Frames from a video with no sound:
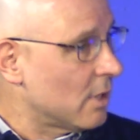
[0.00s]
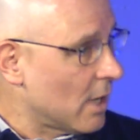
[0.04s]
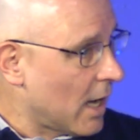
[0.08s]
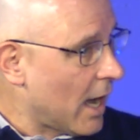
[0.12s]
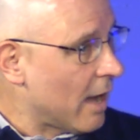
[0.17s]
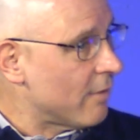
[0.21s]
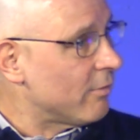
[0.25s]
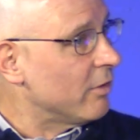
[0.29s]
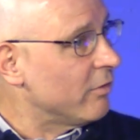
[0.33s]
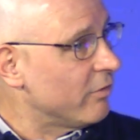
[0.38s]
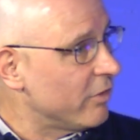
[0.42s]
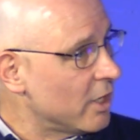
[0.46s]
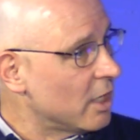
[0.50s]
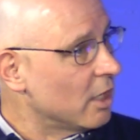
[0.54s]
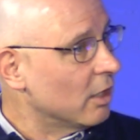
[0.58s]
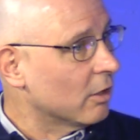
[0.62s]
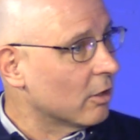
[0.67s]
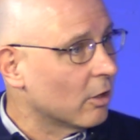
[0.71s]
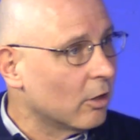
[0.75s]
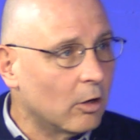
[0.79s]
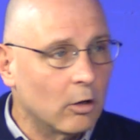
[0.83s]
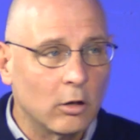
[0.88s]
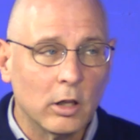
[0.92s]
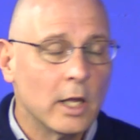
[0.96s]
I have a
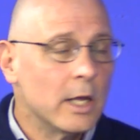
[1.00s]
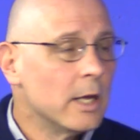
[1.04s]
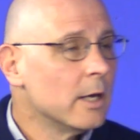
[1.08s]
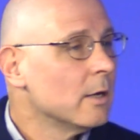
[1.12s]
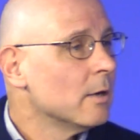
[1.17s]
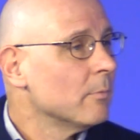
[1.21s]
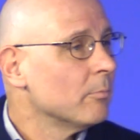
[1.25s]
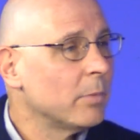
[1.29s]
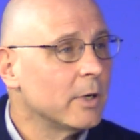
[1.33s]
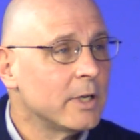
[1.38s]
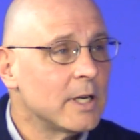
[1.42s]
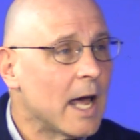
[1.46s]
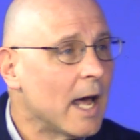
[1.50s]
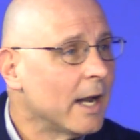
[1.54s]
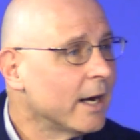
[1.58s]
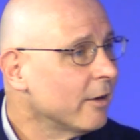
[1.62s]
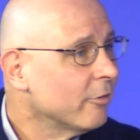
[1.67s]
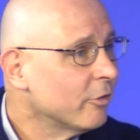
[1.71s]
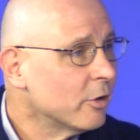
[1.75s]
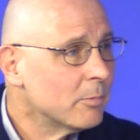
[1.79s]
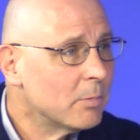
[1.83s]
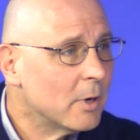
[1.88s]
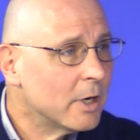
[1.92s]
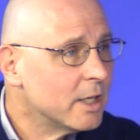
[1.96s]
vehicle, right. but not
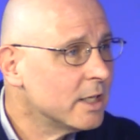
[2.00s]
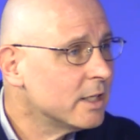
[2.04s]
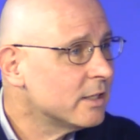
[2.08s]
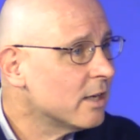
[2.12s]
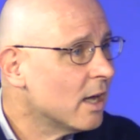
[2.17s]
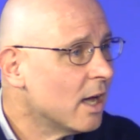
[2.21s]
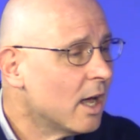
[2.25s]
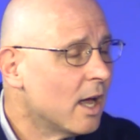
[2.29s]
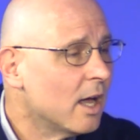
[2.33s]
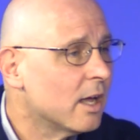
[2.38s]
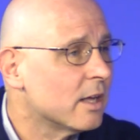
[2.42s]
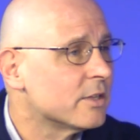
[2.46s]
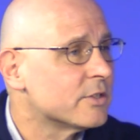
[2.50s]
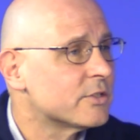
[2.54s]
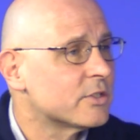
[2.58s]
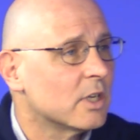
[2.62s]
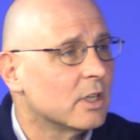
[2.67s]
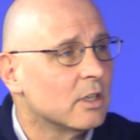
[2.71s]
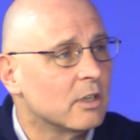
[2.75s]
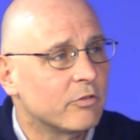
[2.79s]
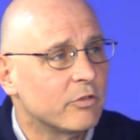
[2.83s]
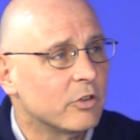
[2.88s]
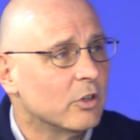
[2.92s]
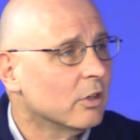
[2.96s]
everybody does.
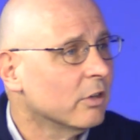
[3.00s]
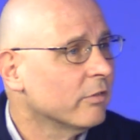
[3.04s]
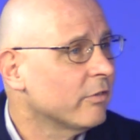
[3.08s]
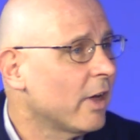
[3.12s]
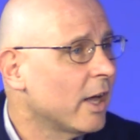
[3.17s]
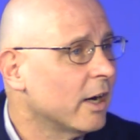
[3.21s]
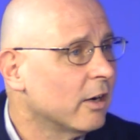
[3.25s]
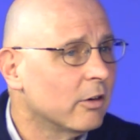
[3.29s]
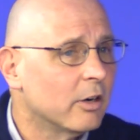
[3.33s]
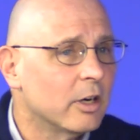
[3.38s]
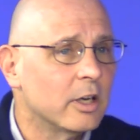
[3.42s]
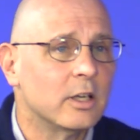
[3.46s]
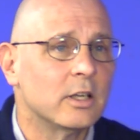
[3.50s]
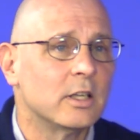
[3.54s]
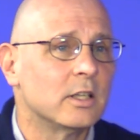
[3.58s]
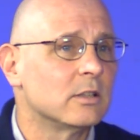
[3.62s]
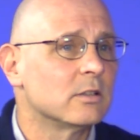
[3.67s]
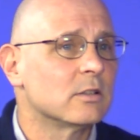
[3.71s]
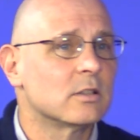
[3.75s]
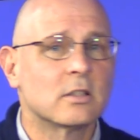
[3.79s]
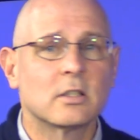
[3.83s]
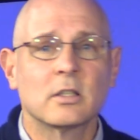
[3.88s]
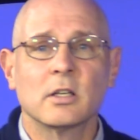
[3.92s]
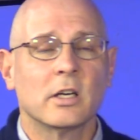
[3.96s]
And if you're a veteran
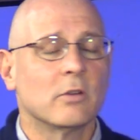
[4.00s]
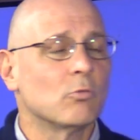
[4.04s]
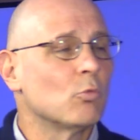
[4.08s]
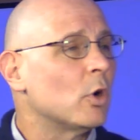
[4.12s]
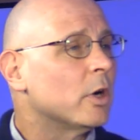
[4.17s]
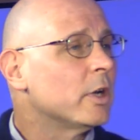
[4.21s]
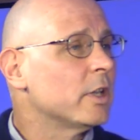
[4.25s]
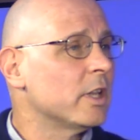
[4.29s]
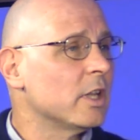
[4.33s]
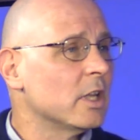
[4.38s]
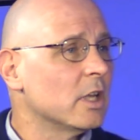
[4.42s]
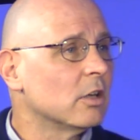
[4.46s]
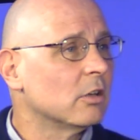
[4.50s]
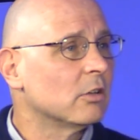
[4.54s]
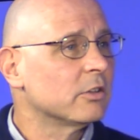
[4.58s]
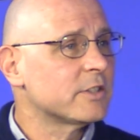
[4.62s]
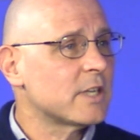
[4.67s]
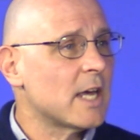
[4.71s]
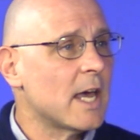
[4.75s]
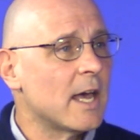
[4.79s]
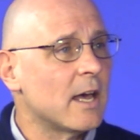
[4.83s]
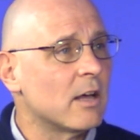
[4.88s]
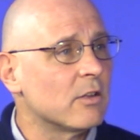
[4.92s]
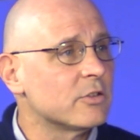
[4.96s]
in one of the hill
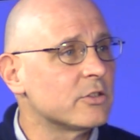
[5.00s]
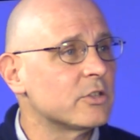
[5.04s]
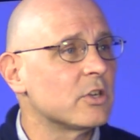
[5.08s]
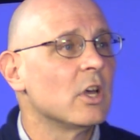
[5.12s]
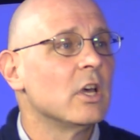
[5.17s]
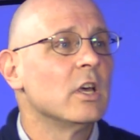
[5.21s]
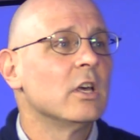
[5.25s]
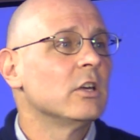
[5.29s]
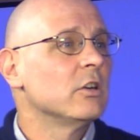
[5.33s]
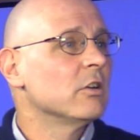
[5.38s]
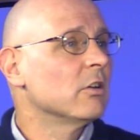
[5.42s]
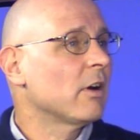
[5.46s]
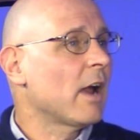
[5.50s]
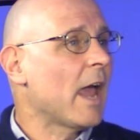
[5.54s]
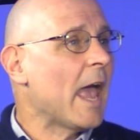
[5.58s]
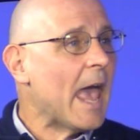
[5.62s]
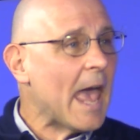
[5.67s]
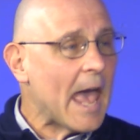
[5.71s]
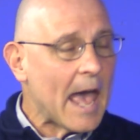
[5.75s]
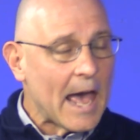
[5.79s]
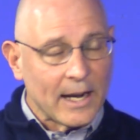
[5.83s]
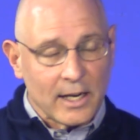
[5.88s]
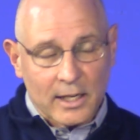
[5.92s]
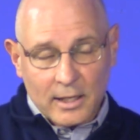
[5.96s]
towns, you're
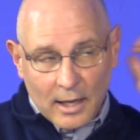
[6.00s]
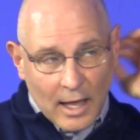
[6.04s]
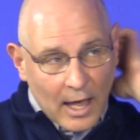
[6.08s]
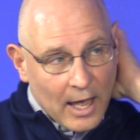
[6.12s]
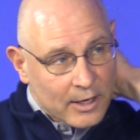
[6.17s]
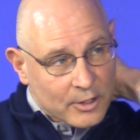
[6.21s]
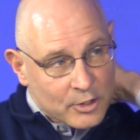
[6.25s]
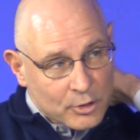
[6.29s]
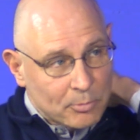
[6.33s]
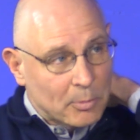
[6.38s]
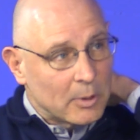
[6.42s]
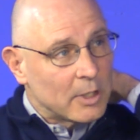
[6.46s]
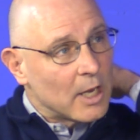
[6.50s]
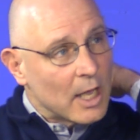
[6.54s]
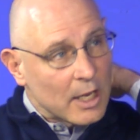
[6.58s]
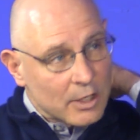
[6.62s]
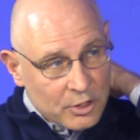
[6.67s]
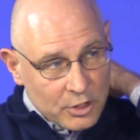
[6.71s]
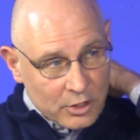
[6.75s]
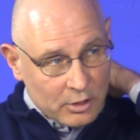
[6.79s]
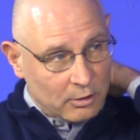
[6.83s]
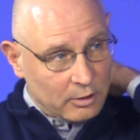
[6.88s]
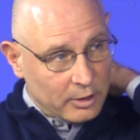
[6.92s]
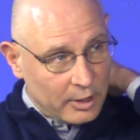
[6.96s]
adding
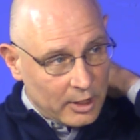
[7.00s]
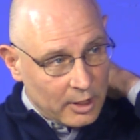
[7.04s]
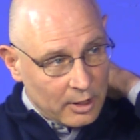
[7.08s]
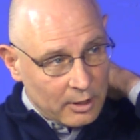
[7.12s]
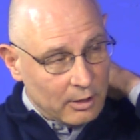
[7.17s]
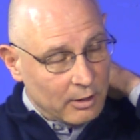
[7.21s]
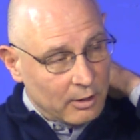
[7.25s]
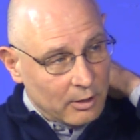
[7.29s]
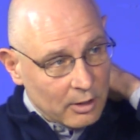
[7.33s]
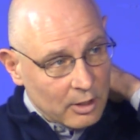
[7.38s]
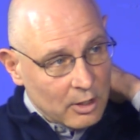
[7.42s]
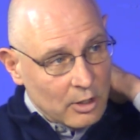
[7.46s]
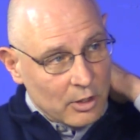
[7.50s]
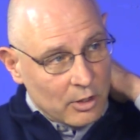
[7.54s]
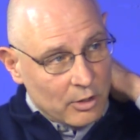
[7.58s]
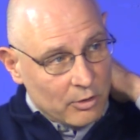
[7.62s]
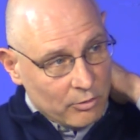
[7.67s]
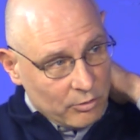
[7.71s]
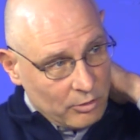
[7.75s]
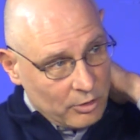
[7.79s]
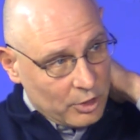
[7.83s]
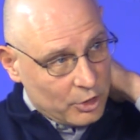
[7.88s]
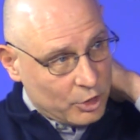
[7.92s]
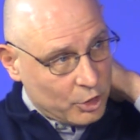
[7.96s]
exponentially
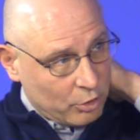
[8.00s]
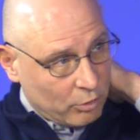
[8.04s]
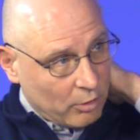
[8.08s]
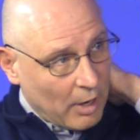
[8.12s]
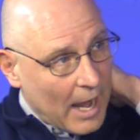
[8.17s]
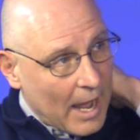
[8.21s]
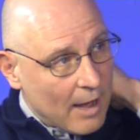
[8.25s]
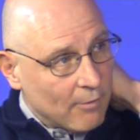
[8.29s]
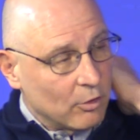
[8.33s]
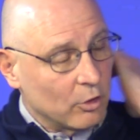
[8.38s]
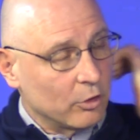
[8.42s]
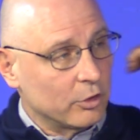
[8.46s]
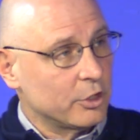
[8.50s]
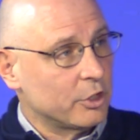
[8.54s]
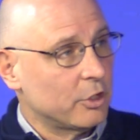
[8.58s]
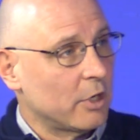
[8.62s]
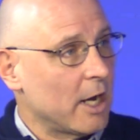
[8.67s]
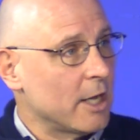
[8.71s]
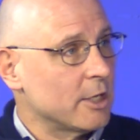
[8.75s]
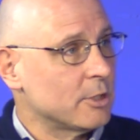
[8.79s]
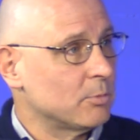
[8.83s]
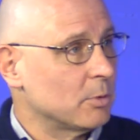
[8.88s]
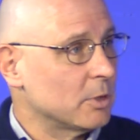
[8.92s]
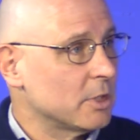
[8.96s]
yeah. the Some travel and
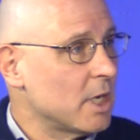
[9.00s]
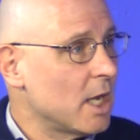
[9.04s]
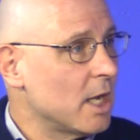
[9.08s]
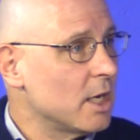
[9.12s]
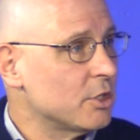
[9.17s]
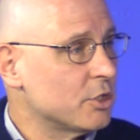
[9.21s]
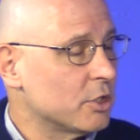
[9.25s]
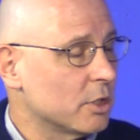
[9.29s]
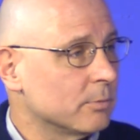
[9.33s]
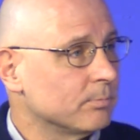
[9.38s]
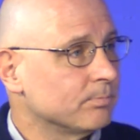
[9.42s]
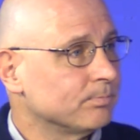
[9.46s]
transportation. Going to have to